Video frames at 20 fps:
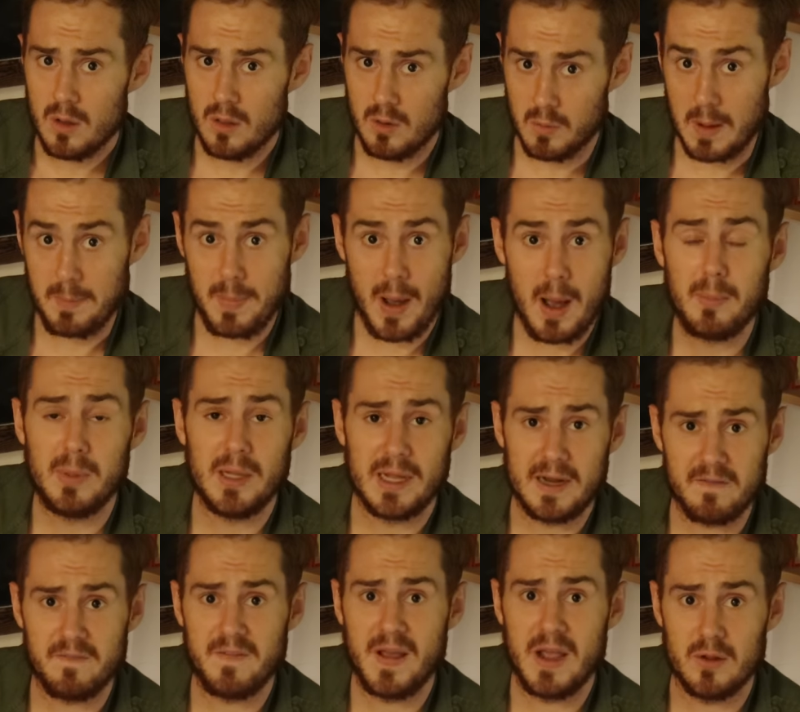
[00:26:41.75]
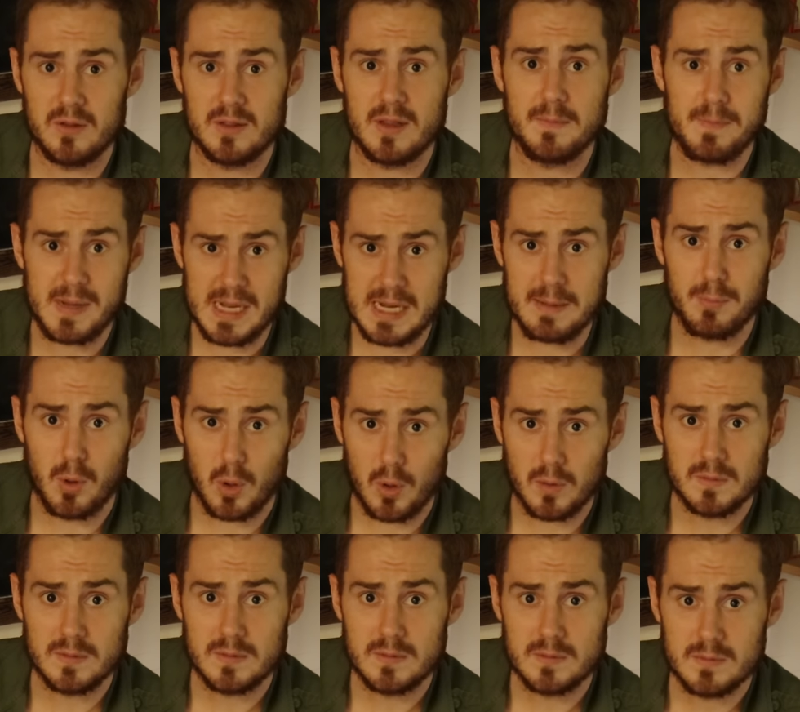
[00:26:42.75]
The Republic failed the people.
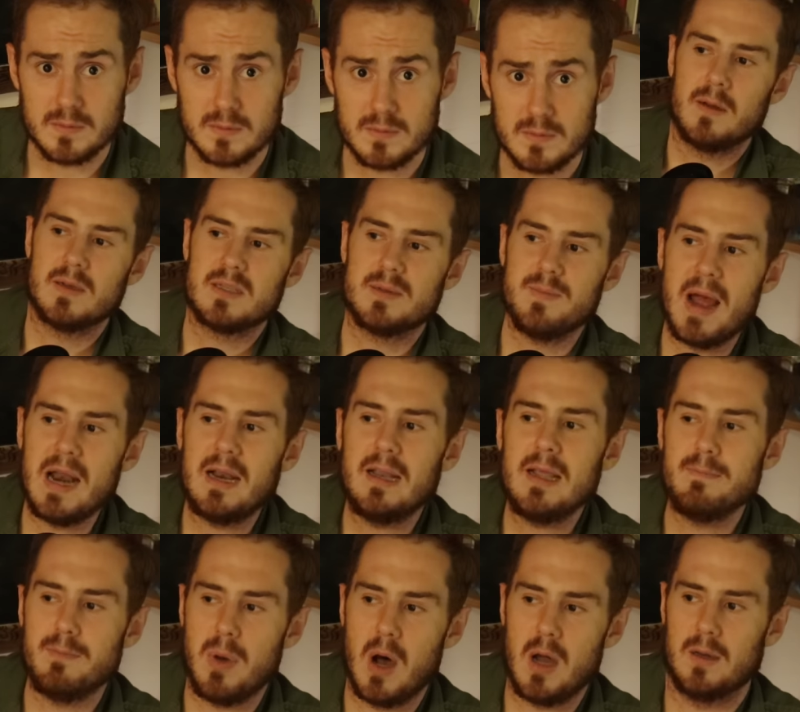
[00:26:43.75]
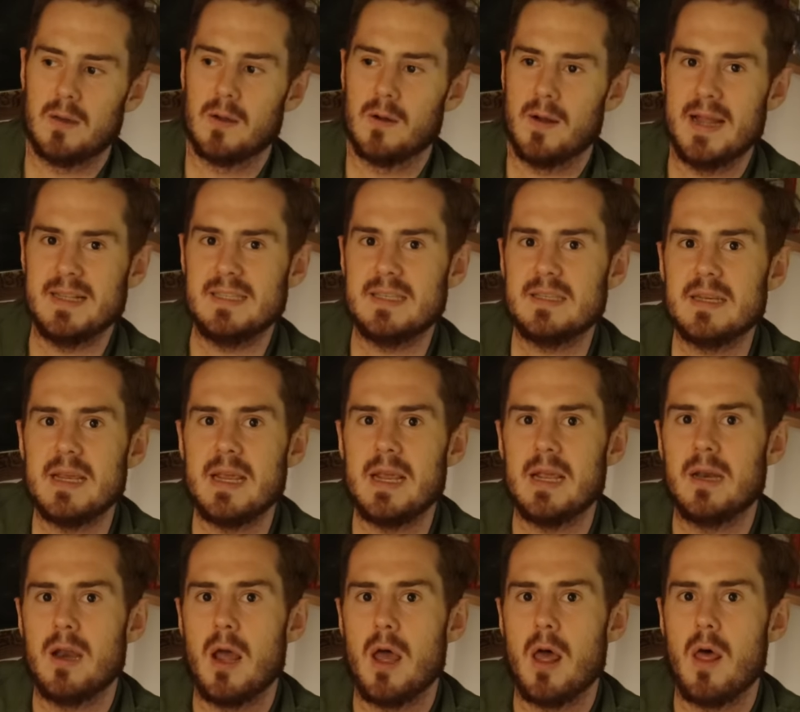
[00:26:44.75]
Smedley Butler had
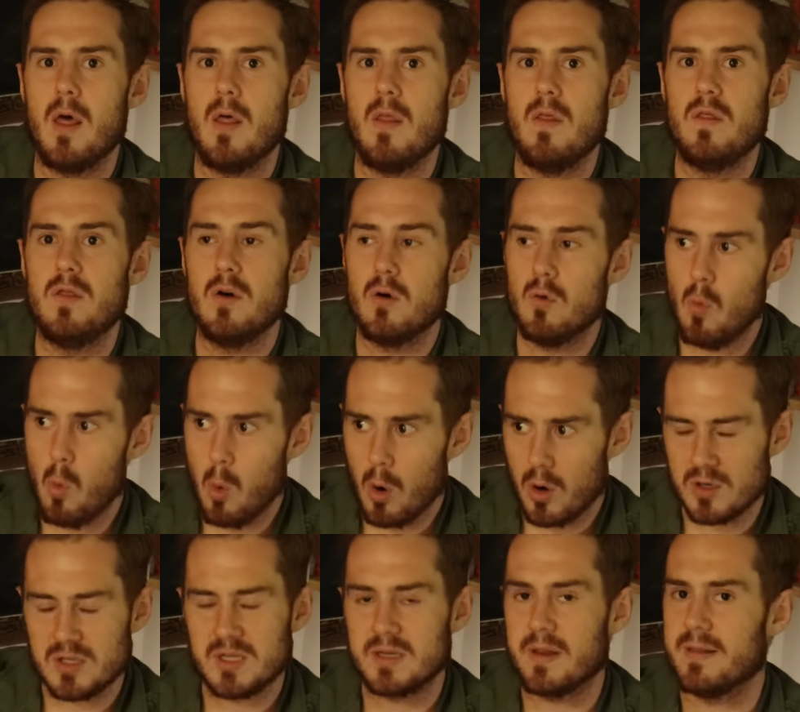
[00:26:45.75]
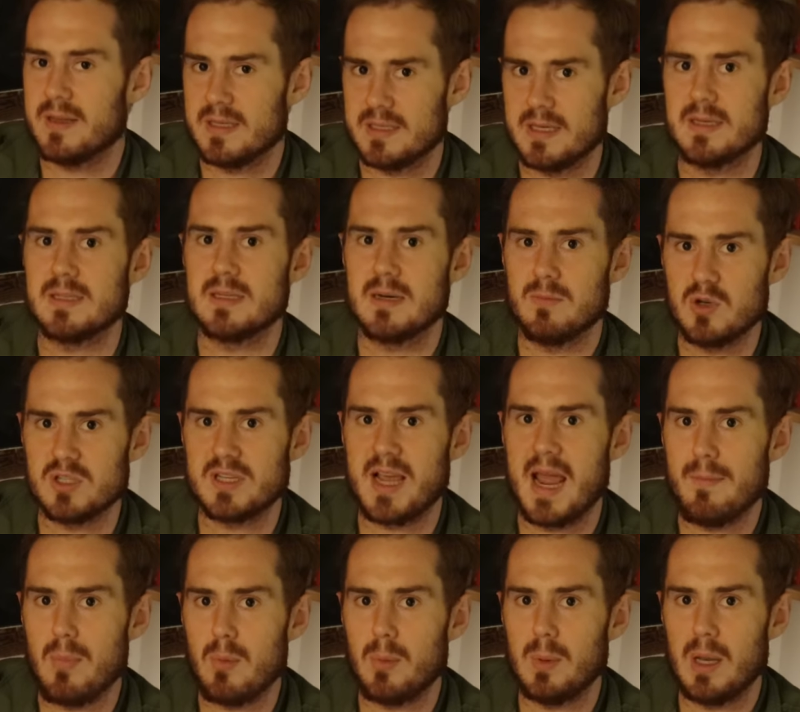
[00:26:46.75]
seen the worst the system was
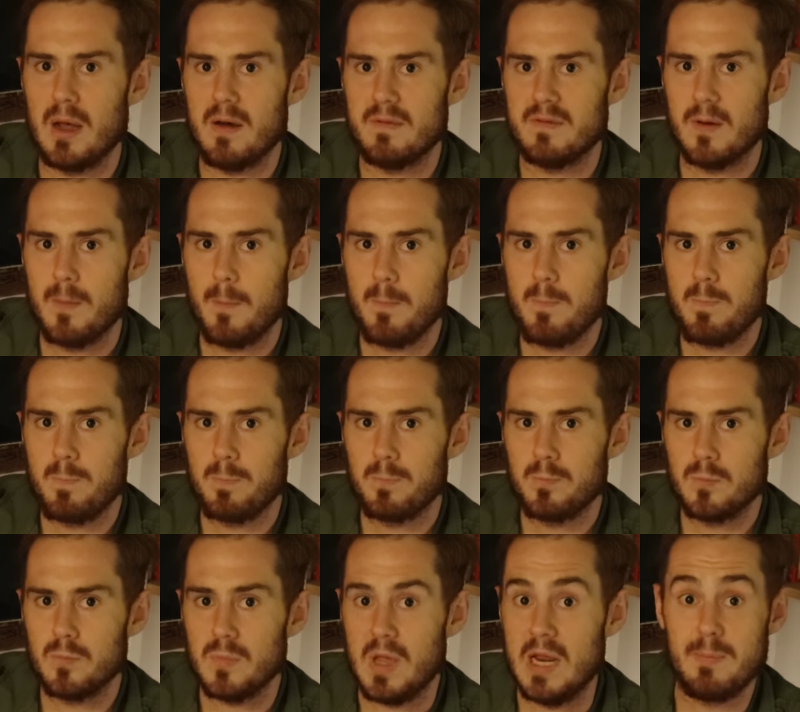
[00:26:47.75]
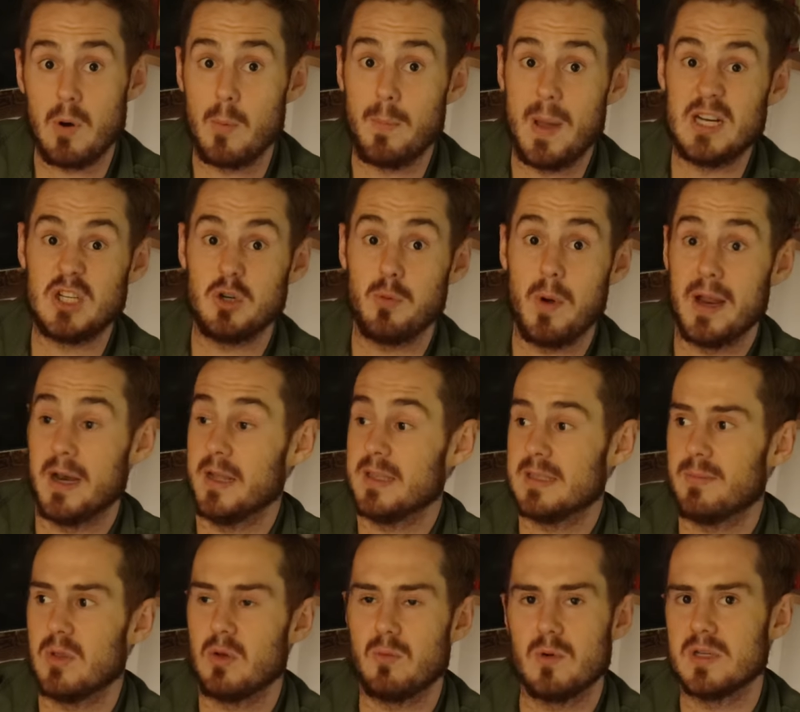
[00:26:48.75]
capable of. He perpetuated
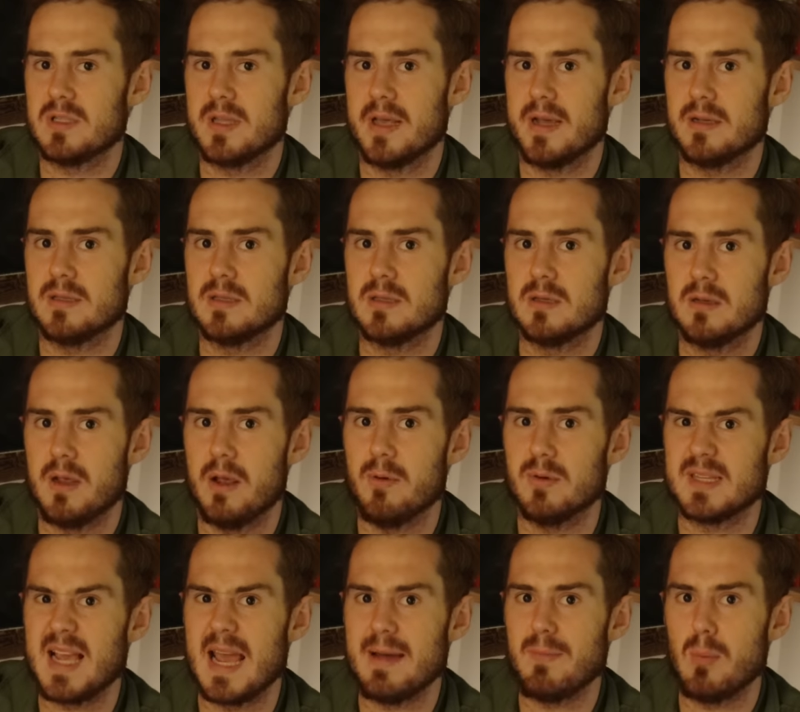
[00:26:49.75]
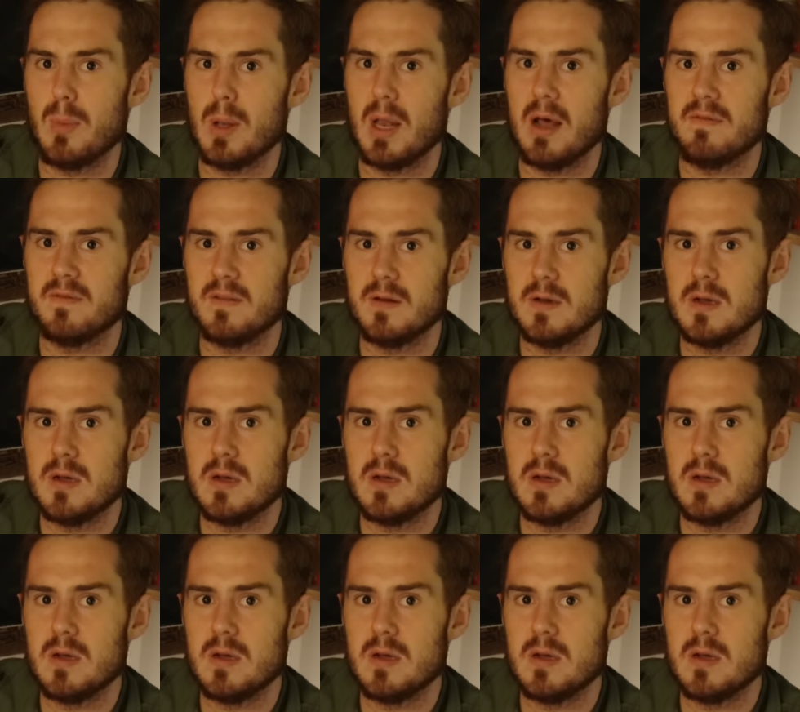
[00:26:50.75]
some of the worst things it was capable of.